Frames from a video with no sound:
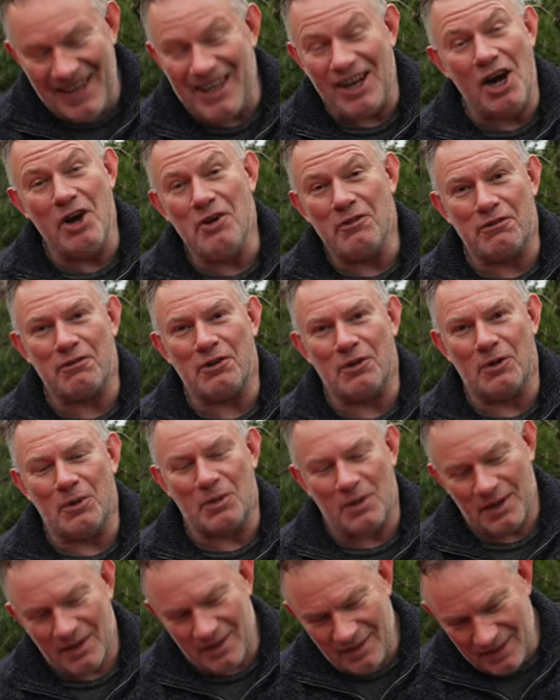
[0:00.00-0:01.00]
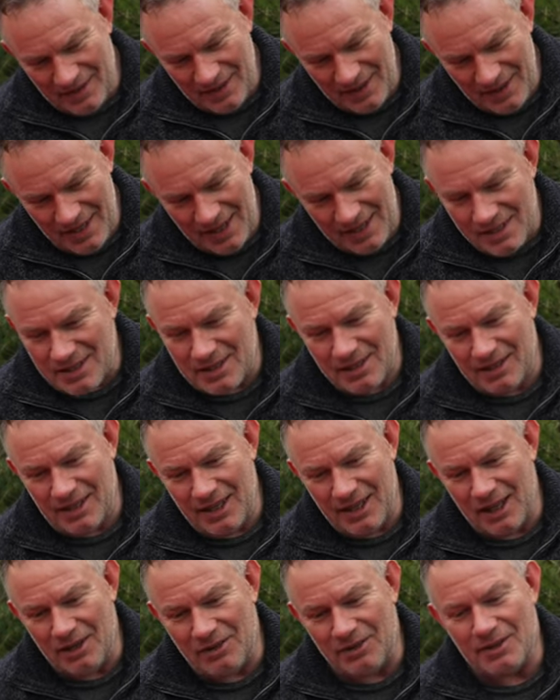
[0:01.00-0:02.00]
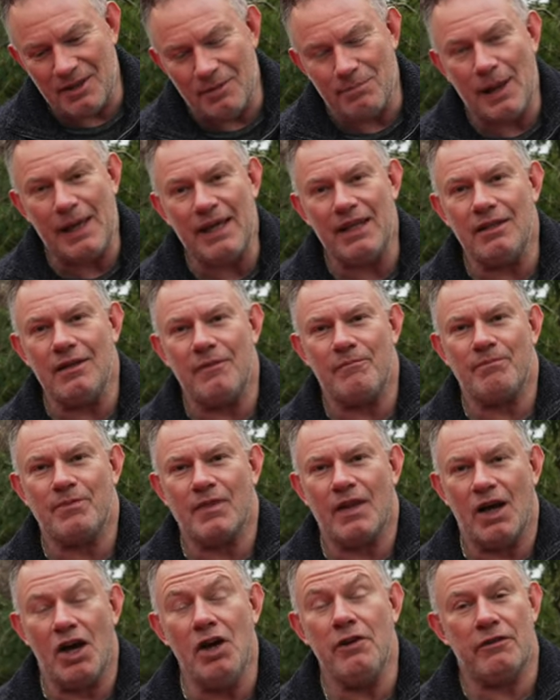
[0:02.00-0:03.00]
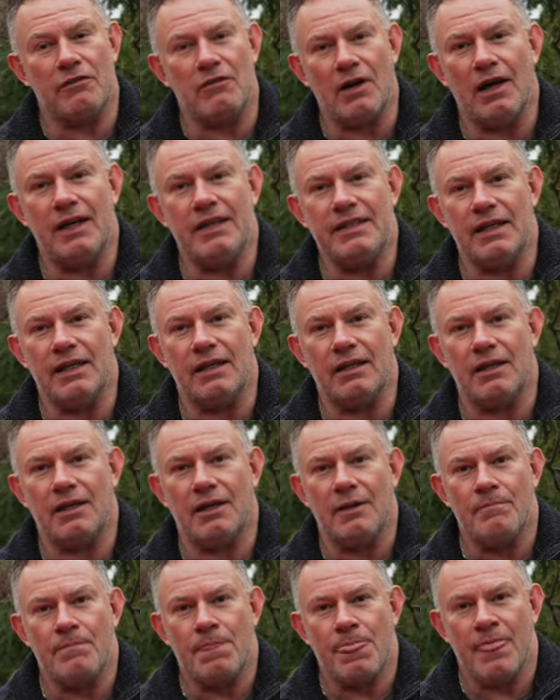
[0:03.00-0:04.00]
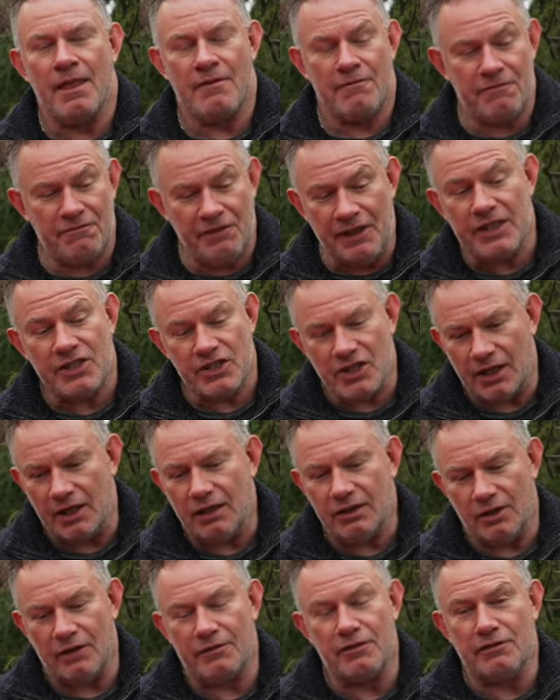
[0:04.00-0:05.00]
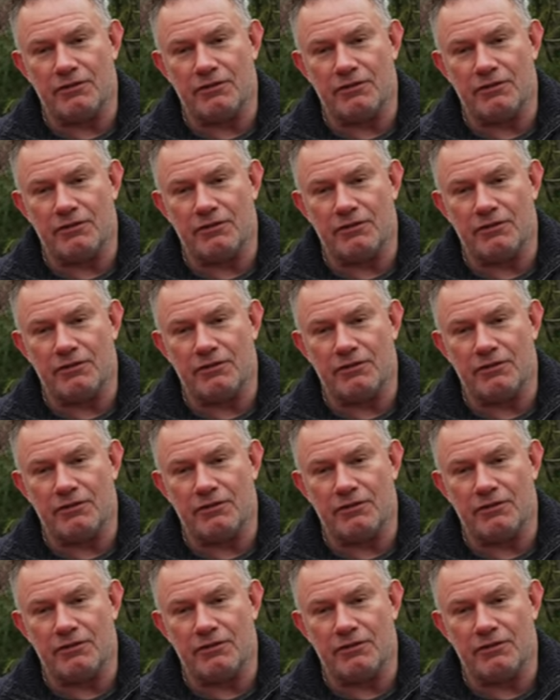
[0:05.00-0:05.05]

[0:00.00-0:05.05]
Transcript: Overall, it's, you know, the main overriding feature of the